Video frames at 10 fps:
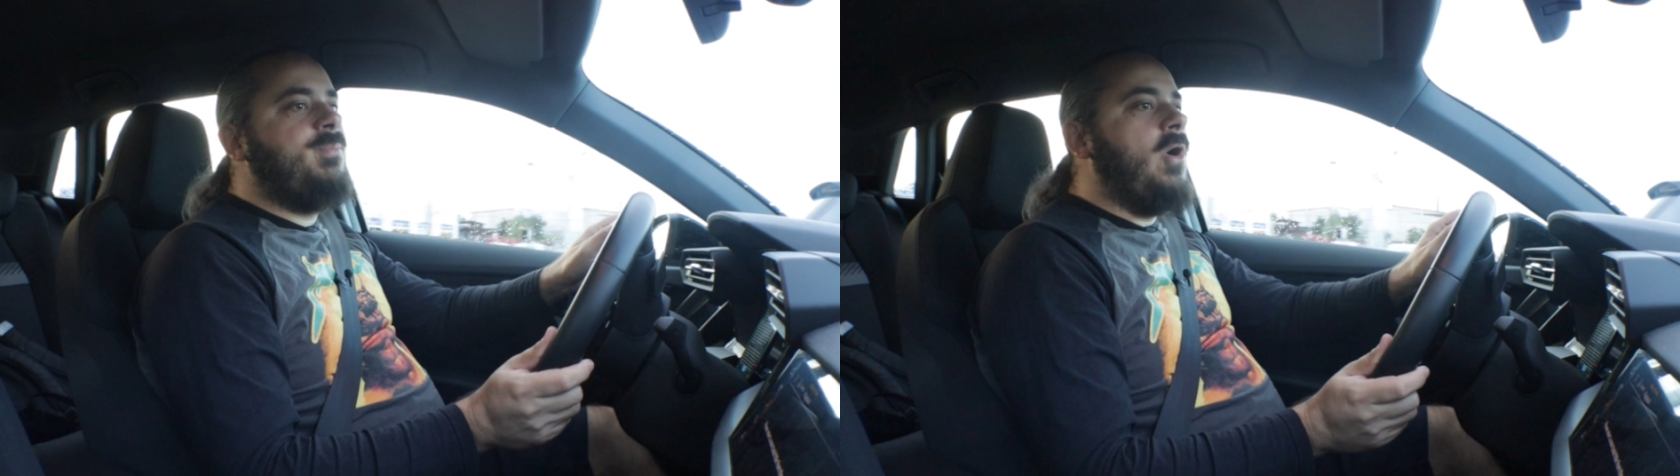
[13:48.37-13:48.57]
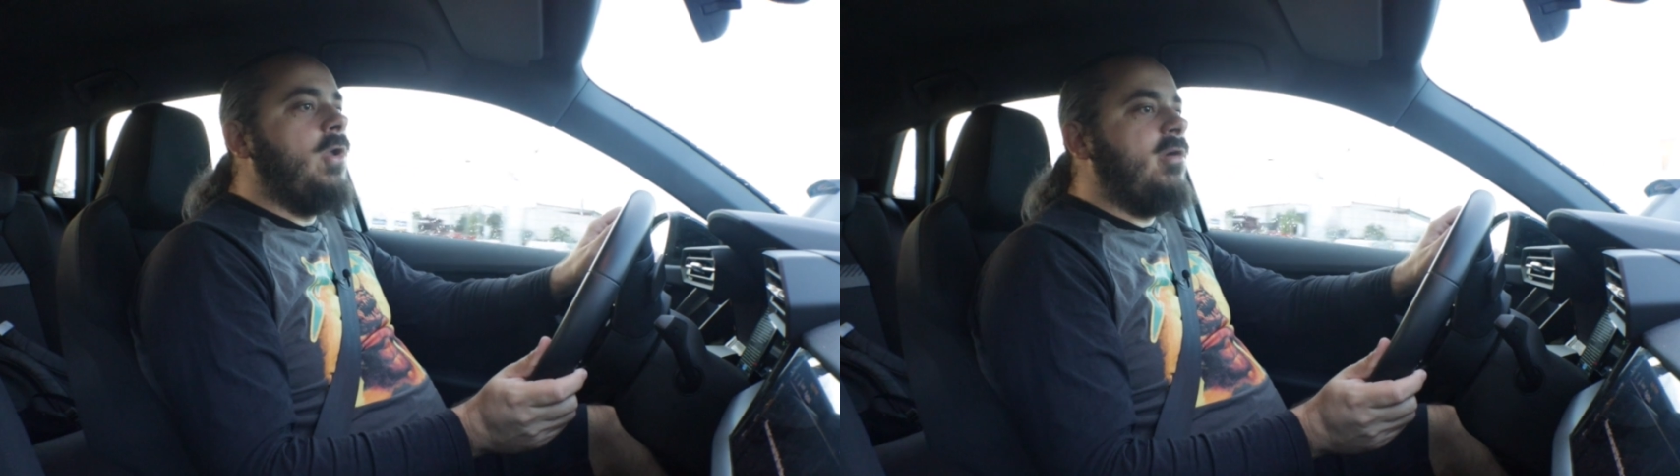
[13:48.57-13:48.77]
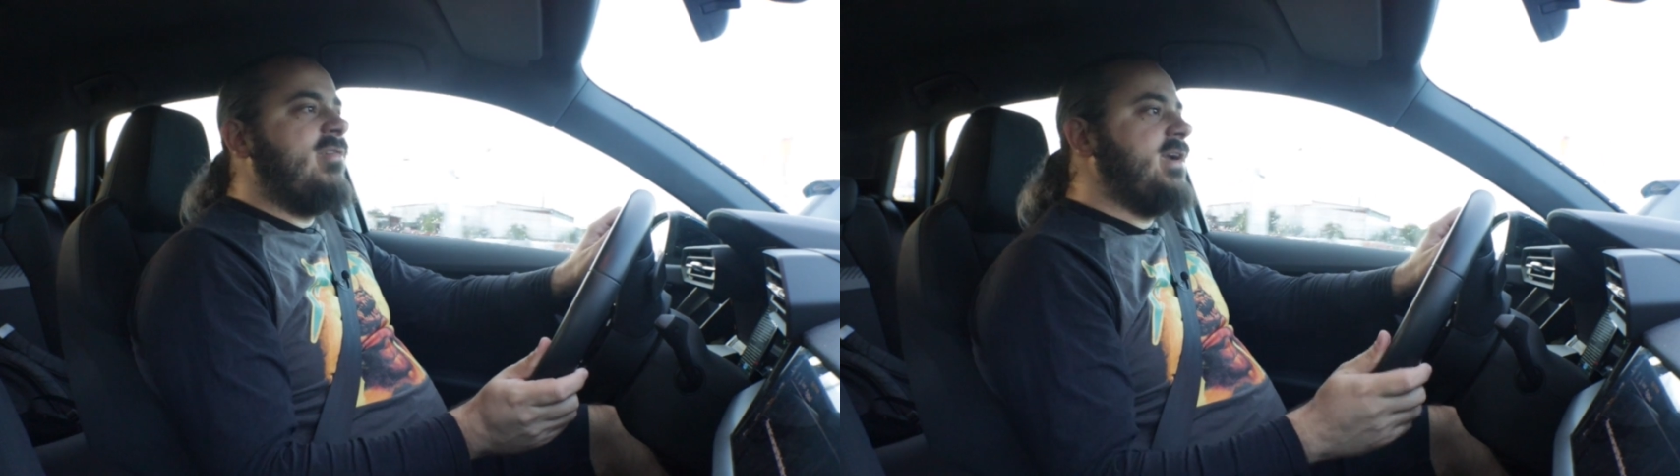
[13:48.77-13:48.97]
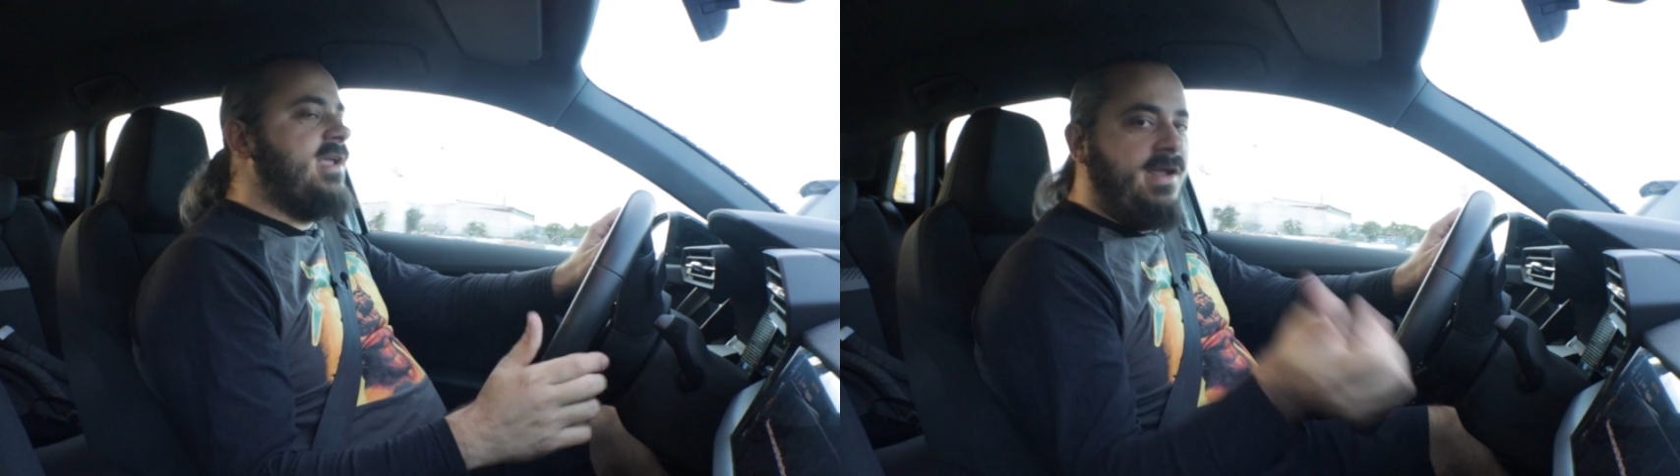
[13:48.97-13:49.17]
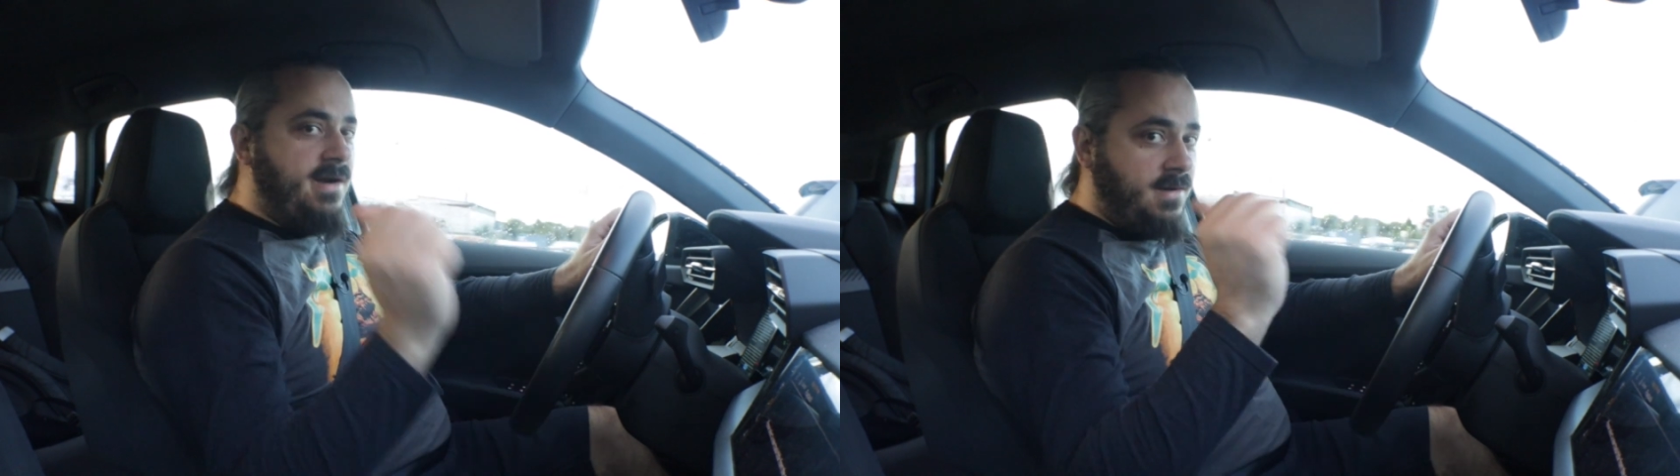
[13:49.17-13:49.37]
Paul over
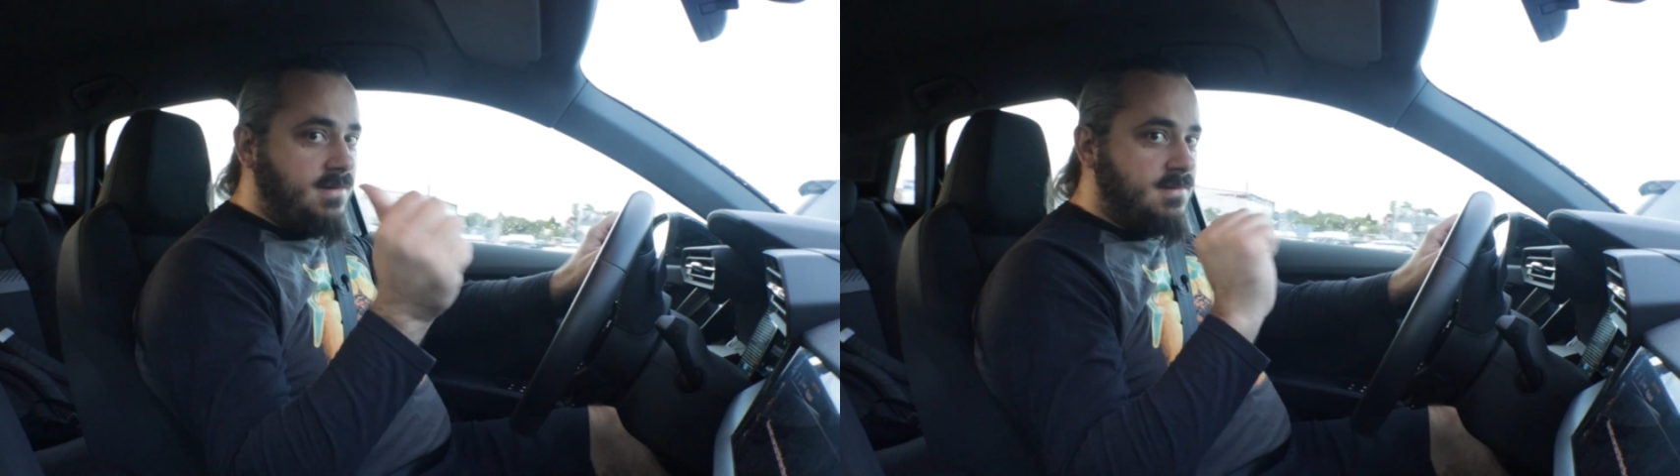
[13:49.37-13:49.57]
here